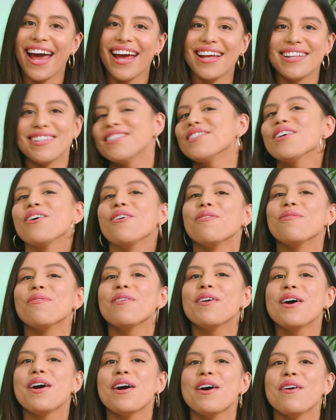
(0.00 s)
And so
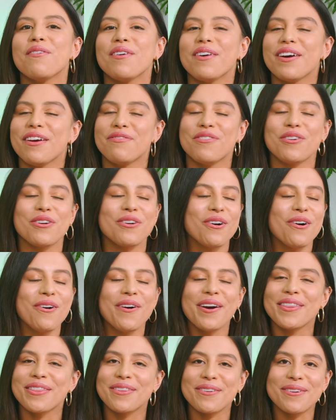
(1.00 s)
if you're
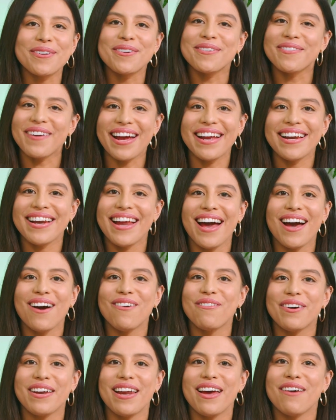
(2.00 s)
going through it right now,
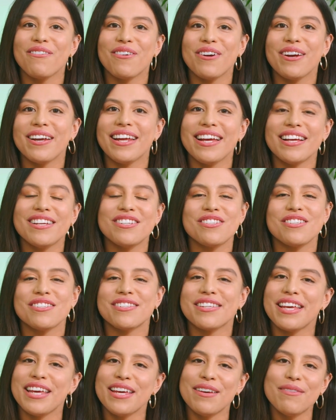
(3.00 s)
whatever it is, just
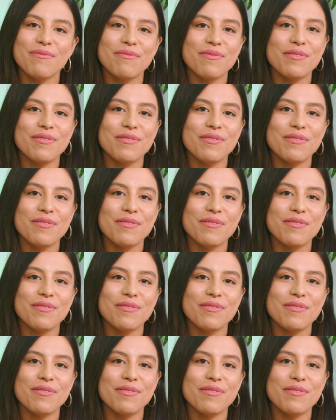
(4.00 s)
keep